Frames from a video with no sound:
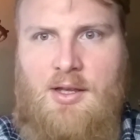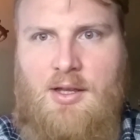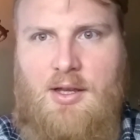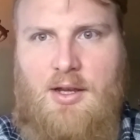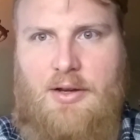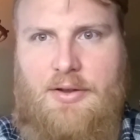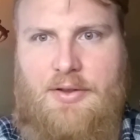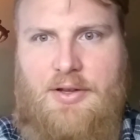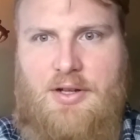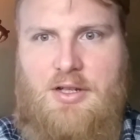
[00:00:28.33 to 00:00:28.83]

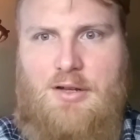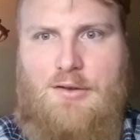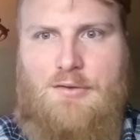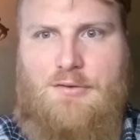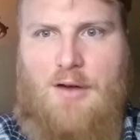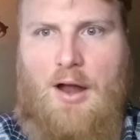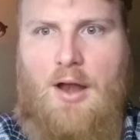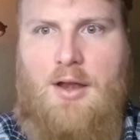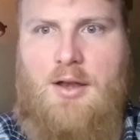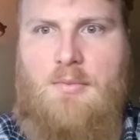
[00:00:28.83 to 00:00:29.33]
There's a
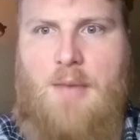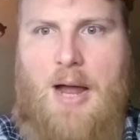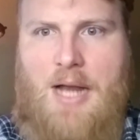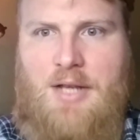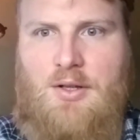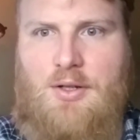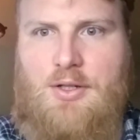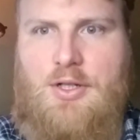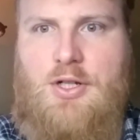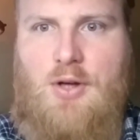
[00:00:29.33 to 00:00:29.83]

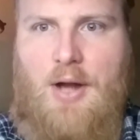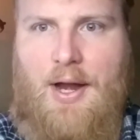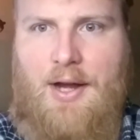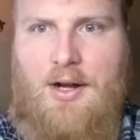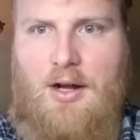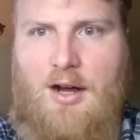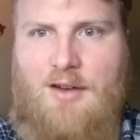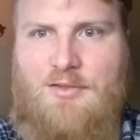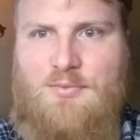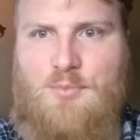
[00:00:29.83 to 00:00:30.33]
fundamental
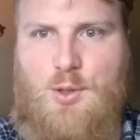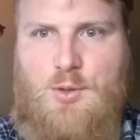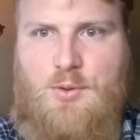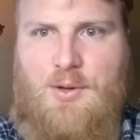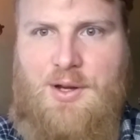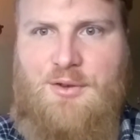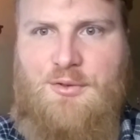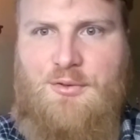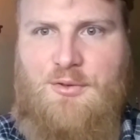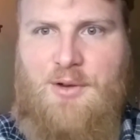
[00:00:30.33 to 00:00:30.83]
trade-off
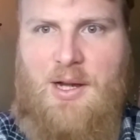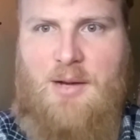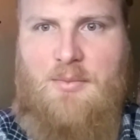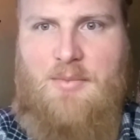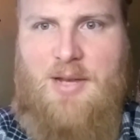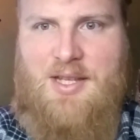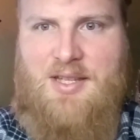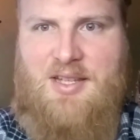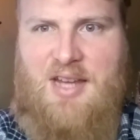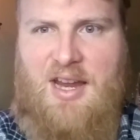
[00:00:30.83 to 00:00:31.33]
between freedom
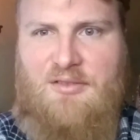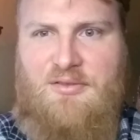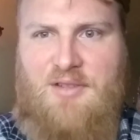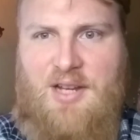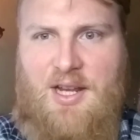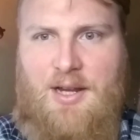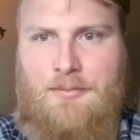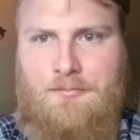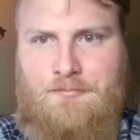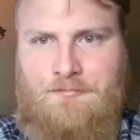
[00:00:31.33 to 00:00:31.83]
and
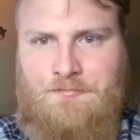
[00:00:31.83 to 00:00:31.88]
safety.